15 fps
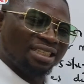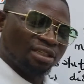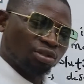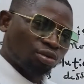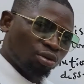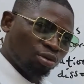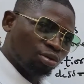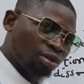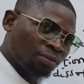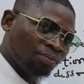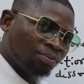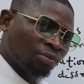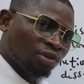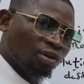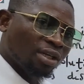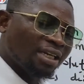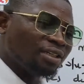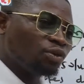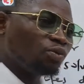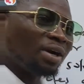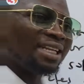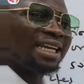Is the solute? Okay,
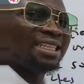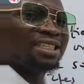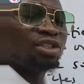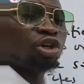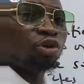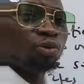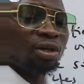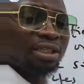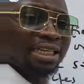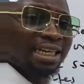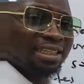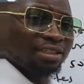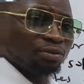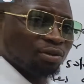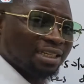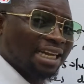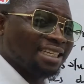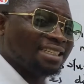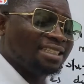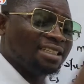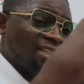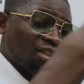the one that is not what? That is what? That
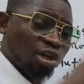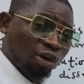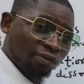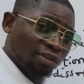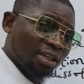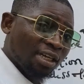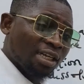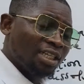is dissolved.